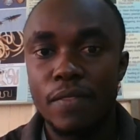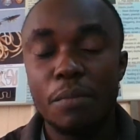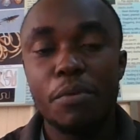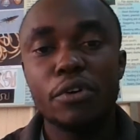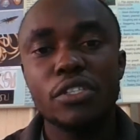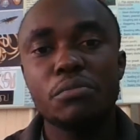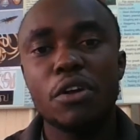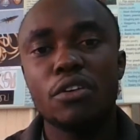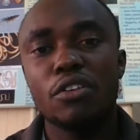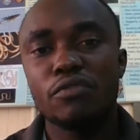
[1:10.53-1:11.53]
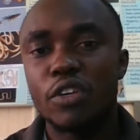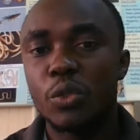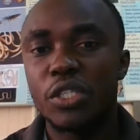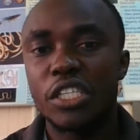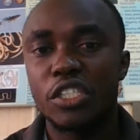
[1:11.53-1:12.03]
The proximal
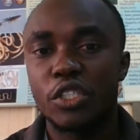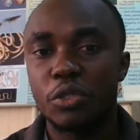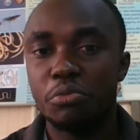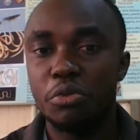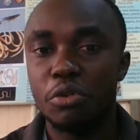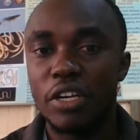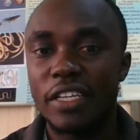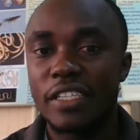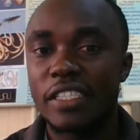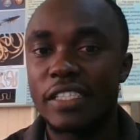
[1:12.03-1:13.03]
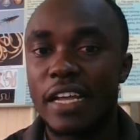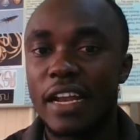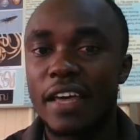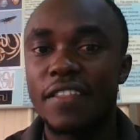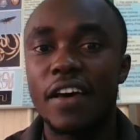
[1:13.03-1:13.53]
convoluted tubule, it is
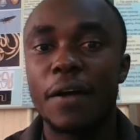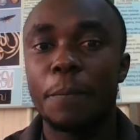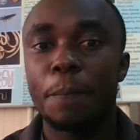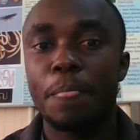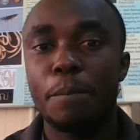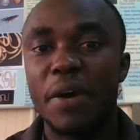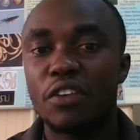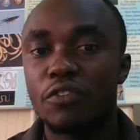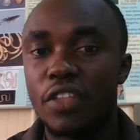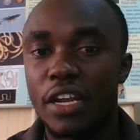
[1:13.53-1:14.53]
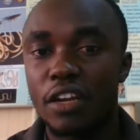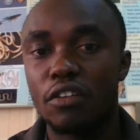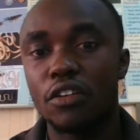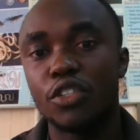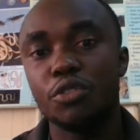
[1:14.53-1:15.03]
another part of the
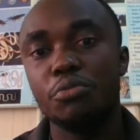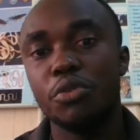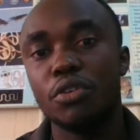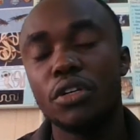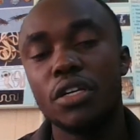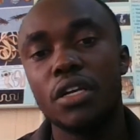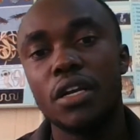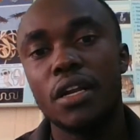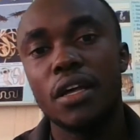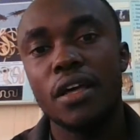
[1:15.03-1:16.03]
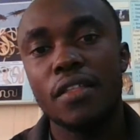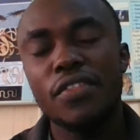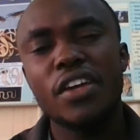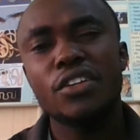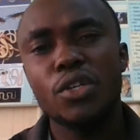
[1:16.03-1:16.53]
renal tubule
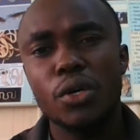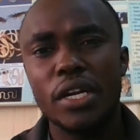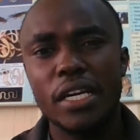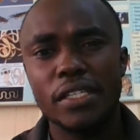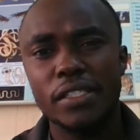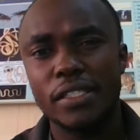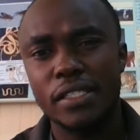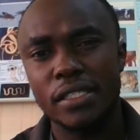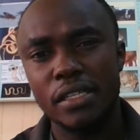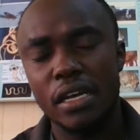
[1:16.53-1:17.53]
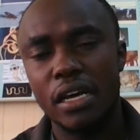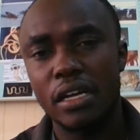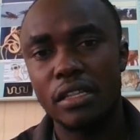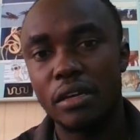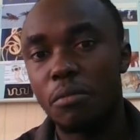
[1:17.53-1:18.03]
that connects
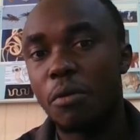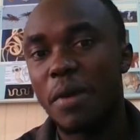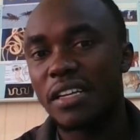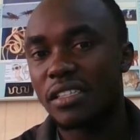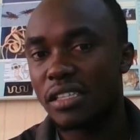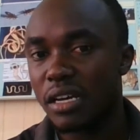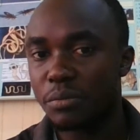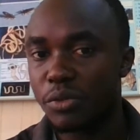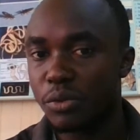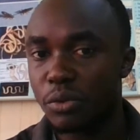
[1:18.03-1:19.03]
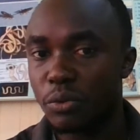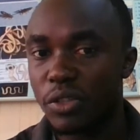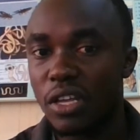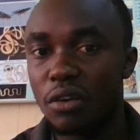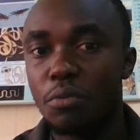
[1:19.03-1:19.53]
the Bowman's capsule
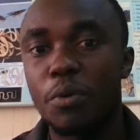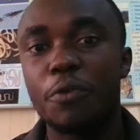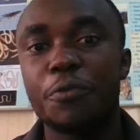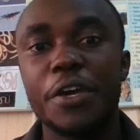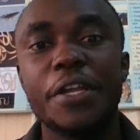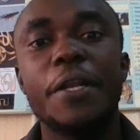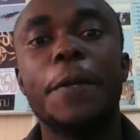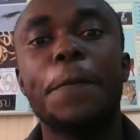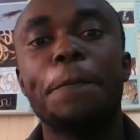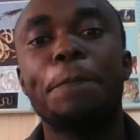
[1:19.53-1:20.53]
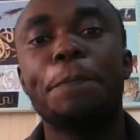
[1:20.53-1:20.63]
with the loop of Henle.